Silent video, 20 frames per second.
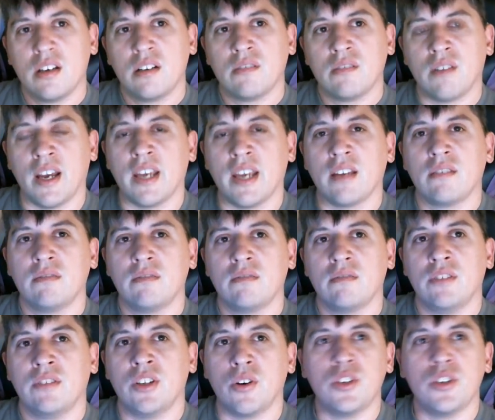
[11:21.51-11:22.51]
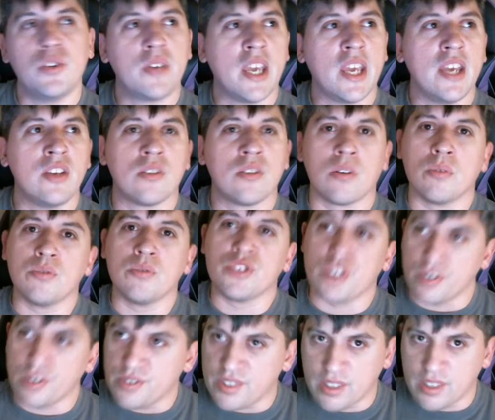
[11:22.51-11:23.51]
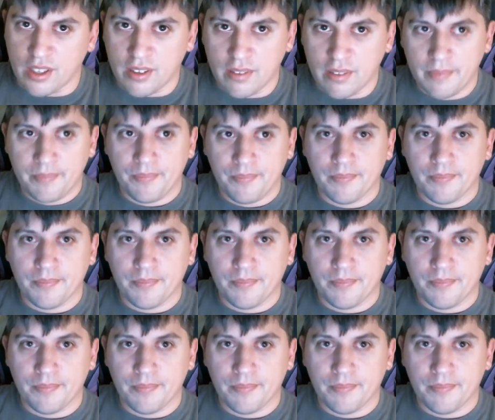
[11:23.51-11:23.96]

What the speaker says: Like, you get your own jersey